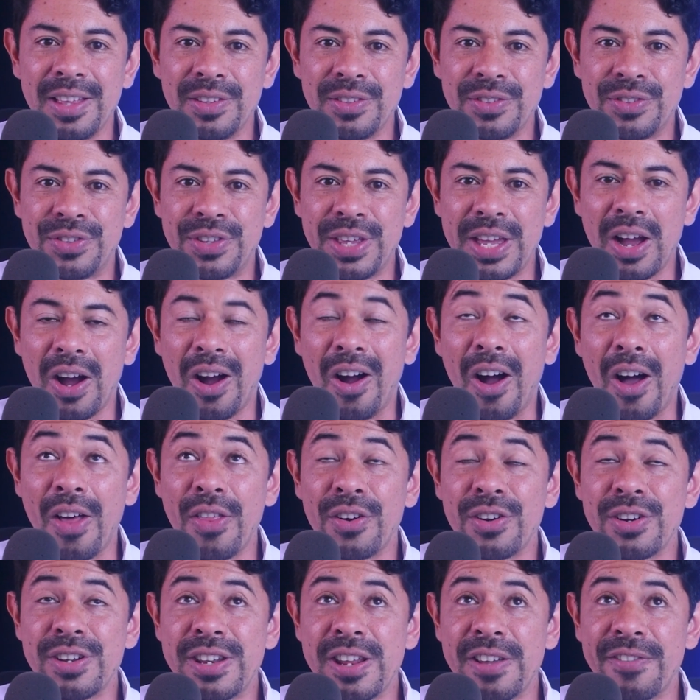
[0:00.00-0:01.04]
The
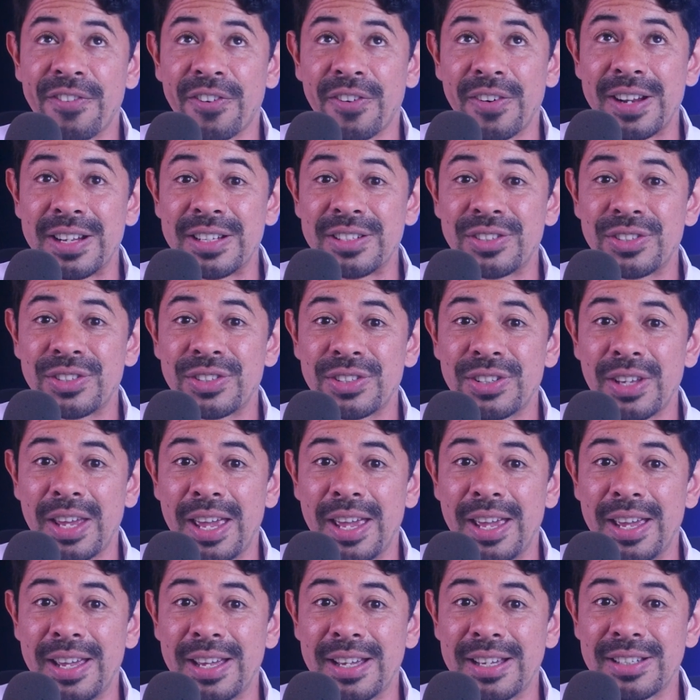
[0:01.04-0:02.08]
other difference
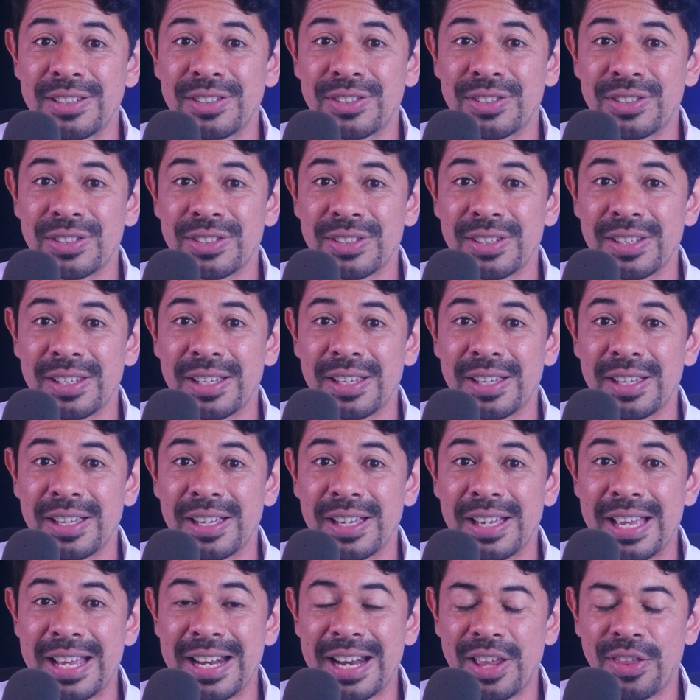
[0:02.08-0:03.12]
is,
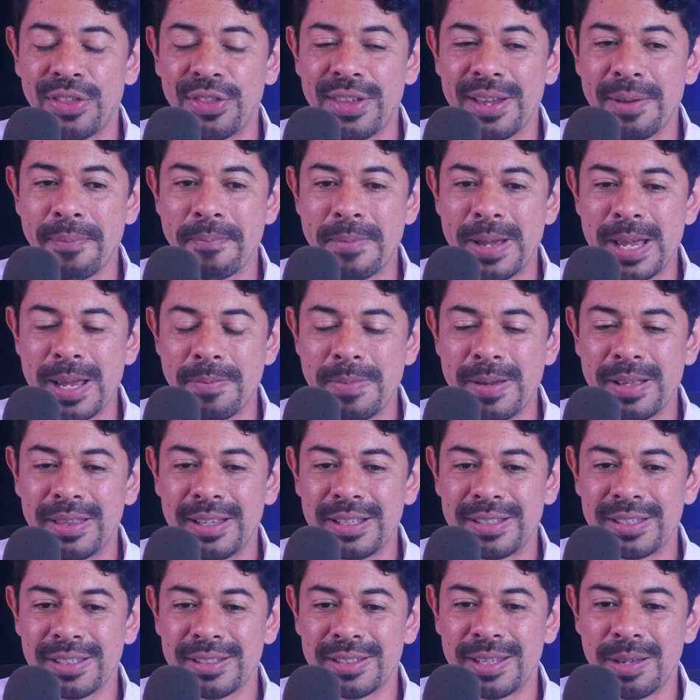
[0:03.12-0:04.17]
and I think maybe
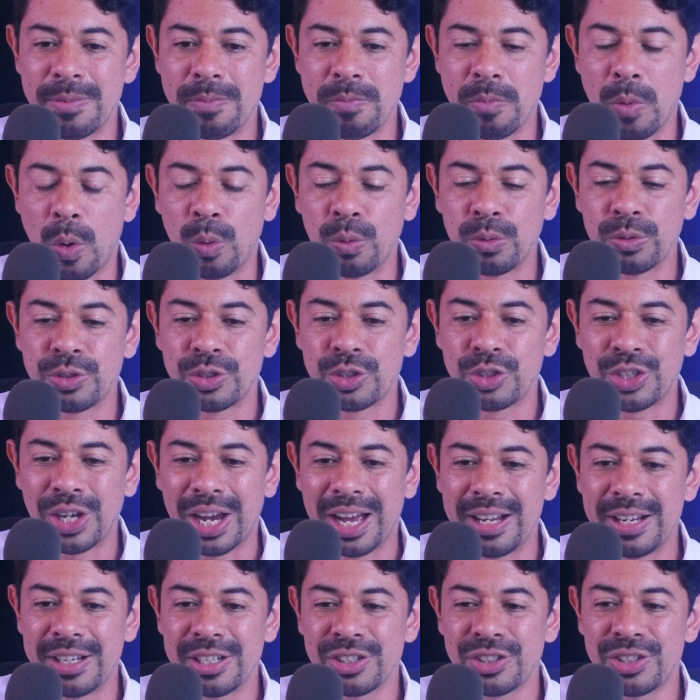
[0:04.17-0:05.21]
this is the most
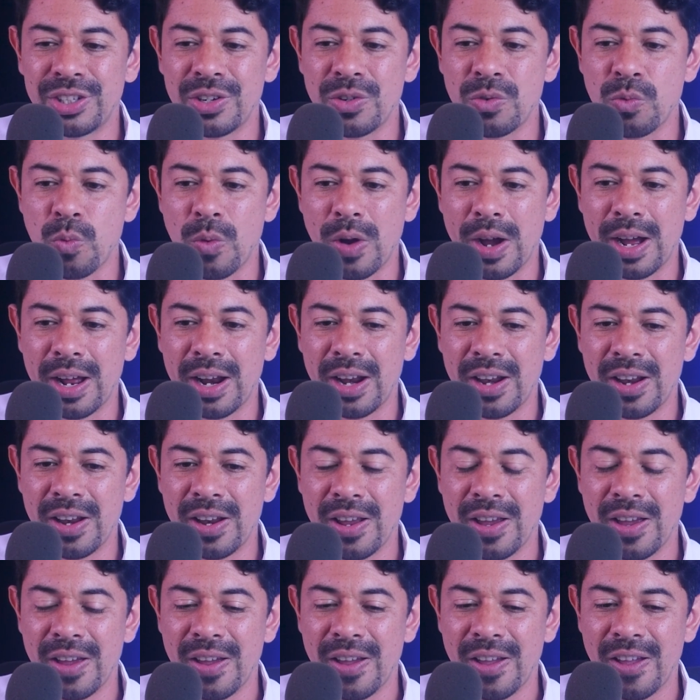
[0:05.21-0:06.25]
challenging
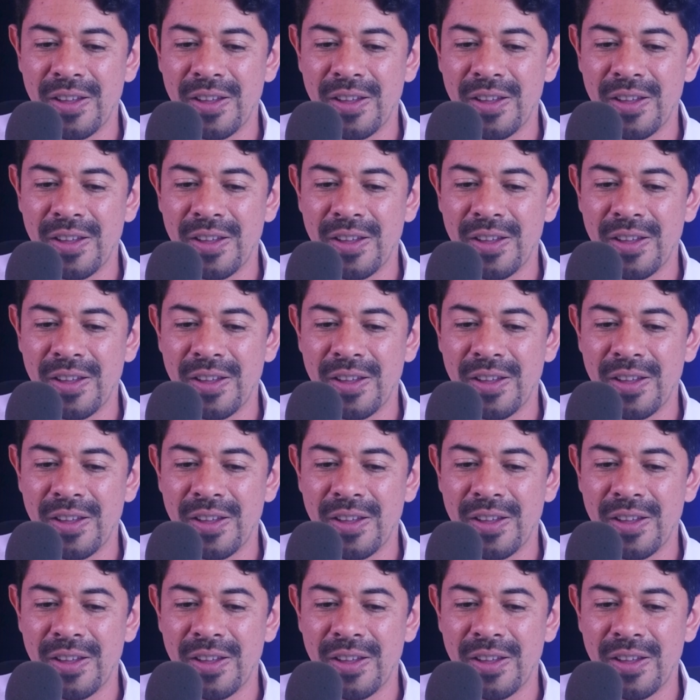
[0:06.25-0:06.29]
one